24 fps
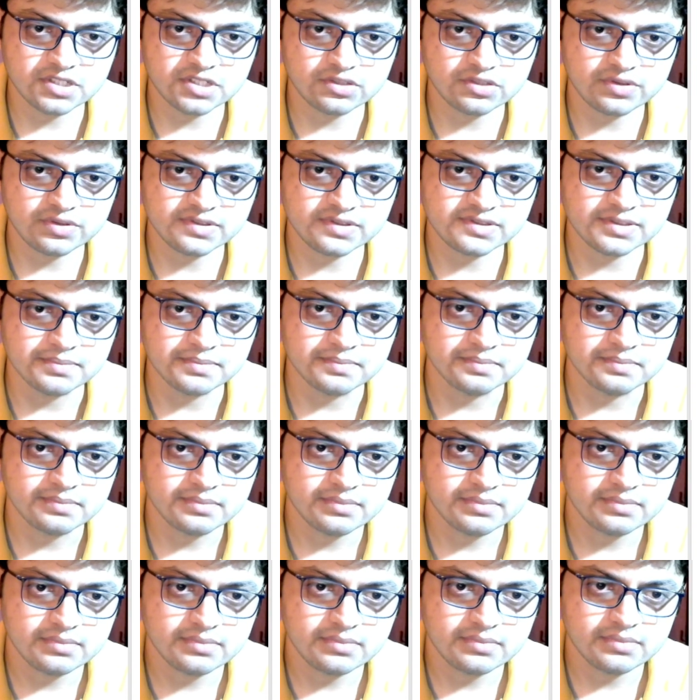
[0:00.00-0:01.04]
Terrorism.
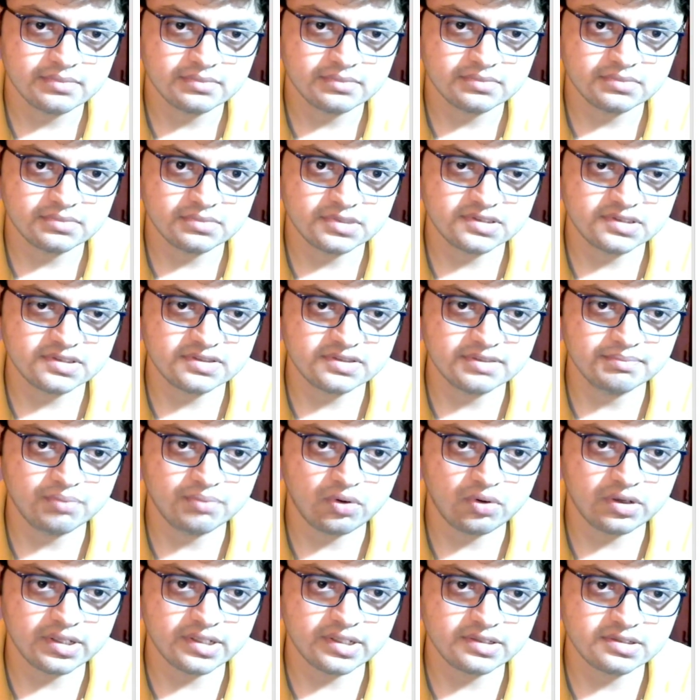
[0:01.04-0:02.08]
This is
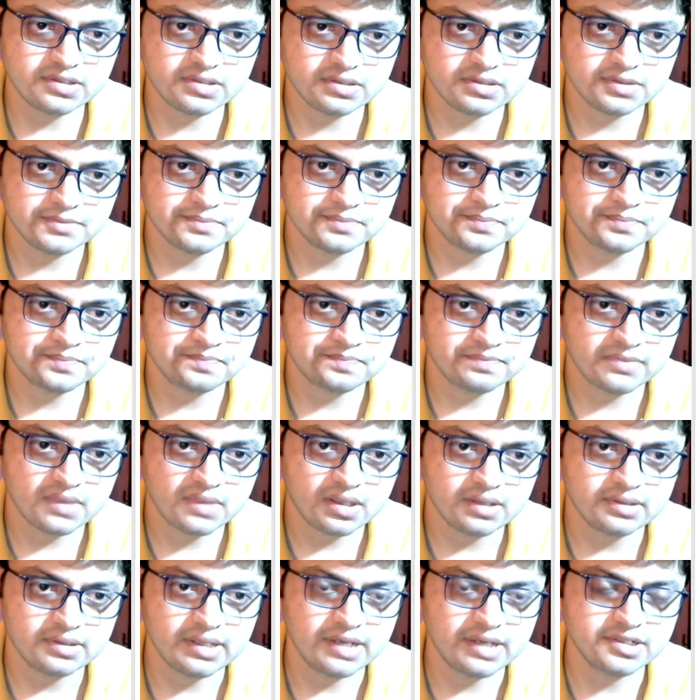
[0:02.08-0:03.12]
important.
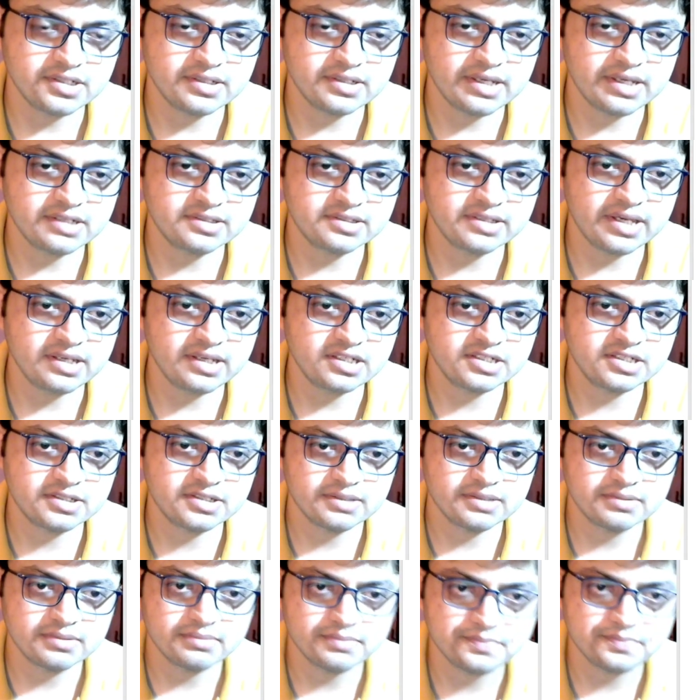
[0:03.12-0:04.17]
1988,
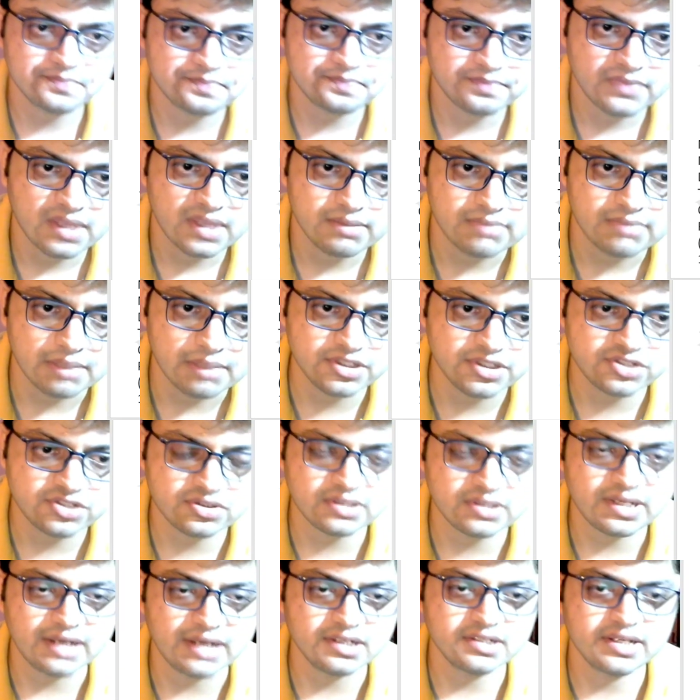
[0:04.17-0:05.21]
published
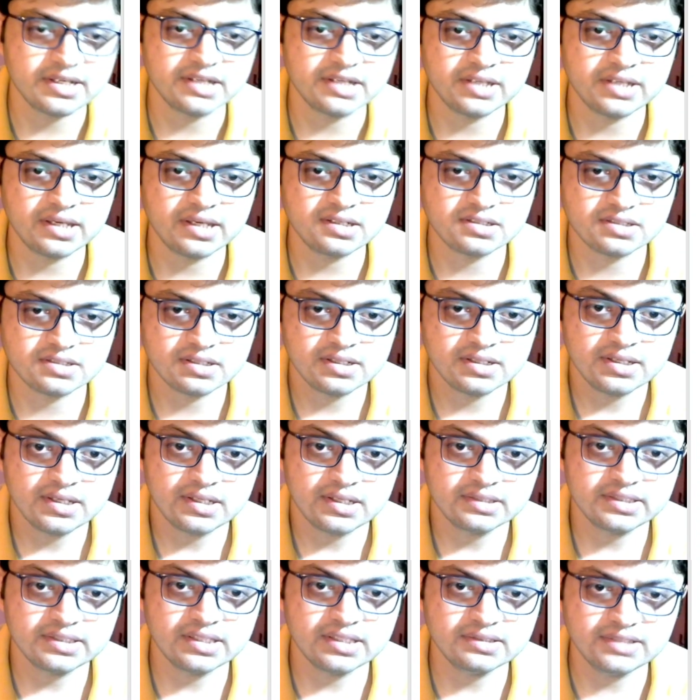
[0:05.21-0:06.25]
in 1988.
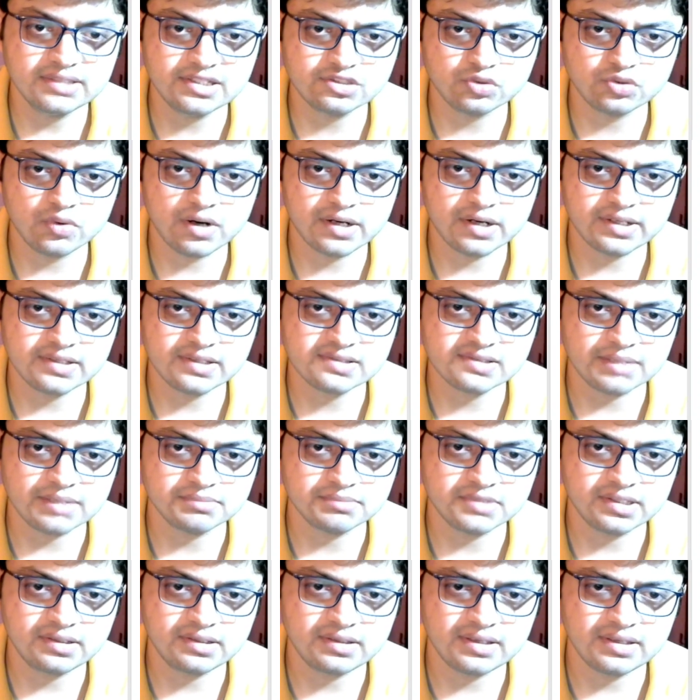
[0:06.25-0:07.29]
Then this work is
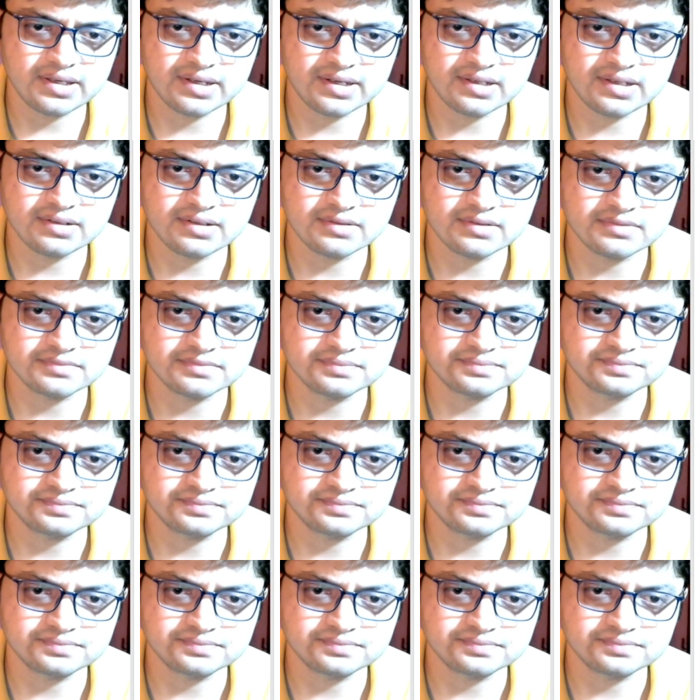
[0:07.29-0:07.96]
something again